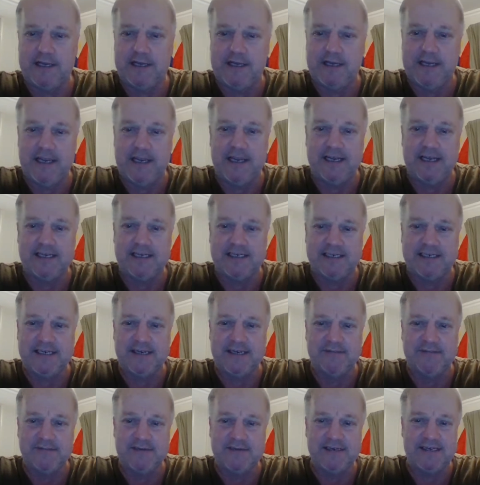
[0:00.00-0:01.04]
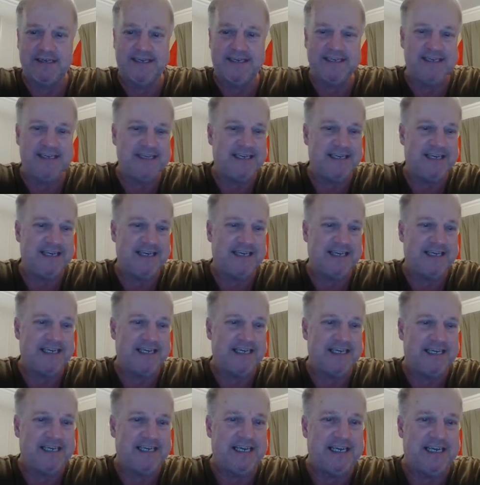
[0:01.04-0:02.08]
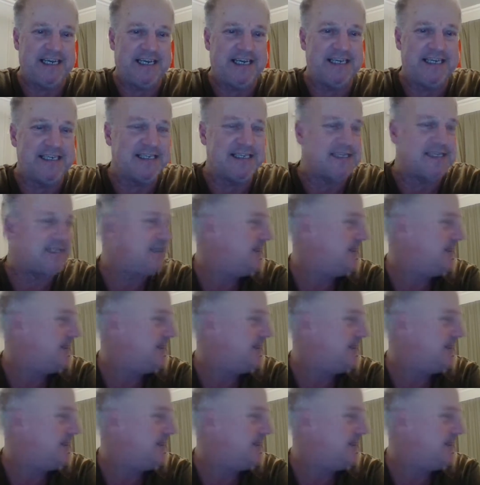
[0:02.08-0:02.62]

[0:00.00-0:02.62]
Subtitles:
Yes, Tim Deziak, he is.